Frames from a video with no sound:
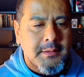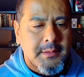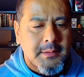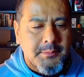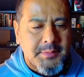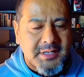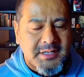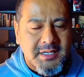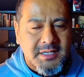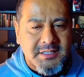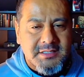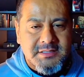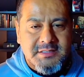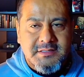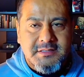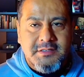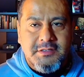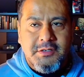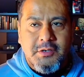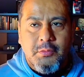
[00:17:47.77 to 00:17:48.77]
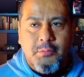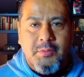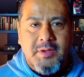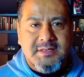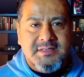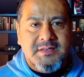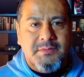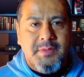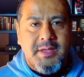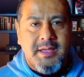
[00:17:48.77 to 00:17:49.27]
because your
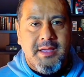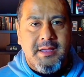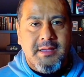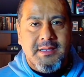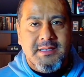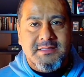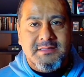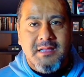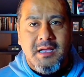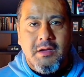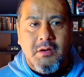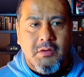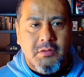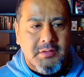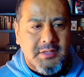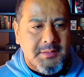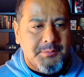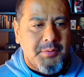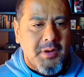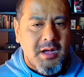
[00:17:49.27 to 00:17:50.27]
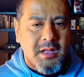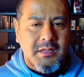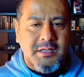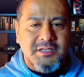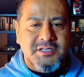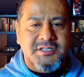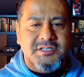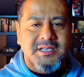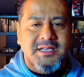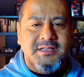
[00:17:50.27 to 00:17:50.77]
resume is not only
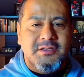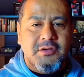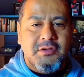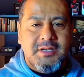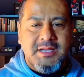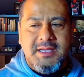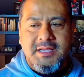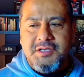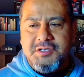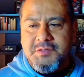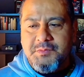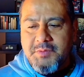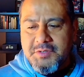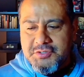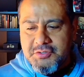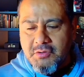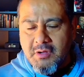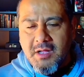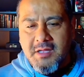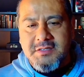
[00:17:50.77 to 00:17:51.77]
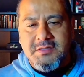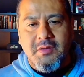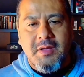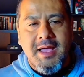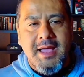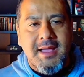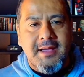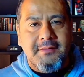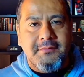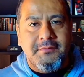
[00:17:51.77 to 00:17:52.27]
polished in your niche, but you also
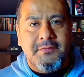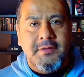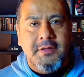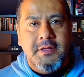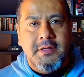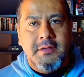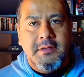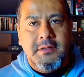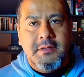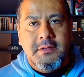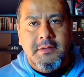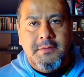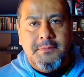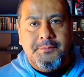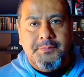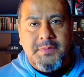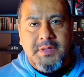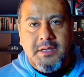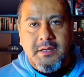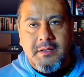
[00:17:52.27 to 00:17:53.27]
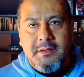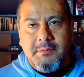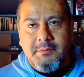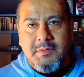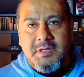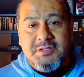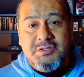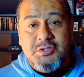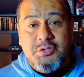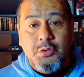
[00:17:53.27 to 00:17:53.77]
have
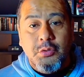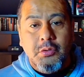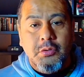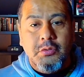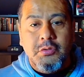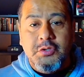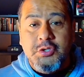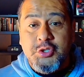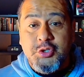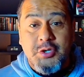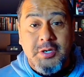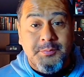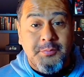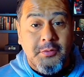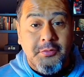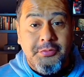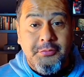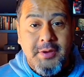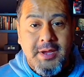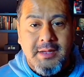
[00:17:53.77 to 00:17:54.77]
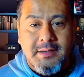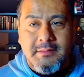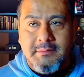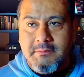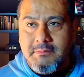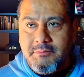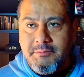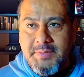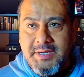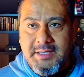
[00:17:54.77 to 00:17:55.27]
a dual triple
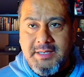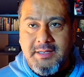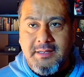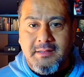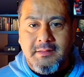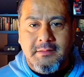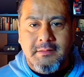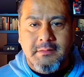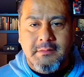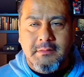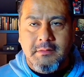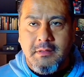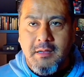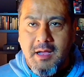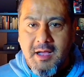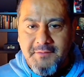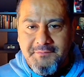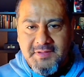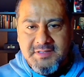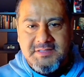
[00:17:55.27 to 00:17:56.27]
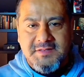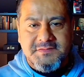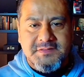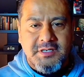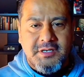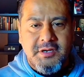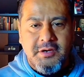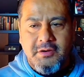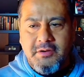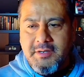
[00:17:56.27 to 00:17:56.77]
threat, meaning offensive
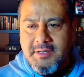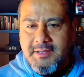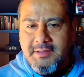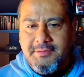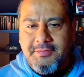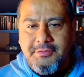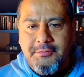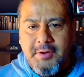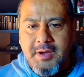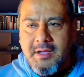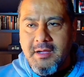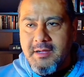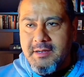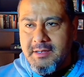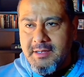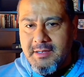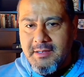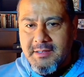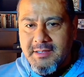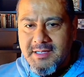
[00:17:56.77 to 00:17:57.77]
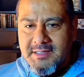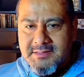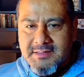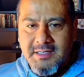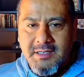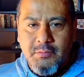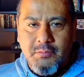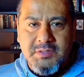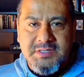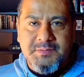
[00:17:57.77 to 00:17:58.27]
security, threat hunting,
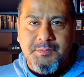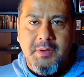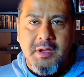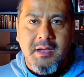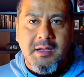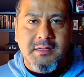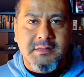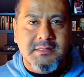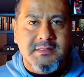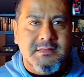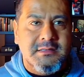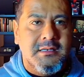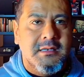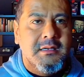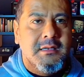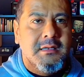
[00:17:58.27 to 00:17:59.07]
incident response,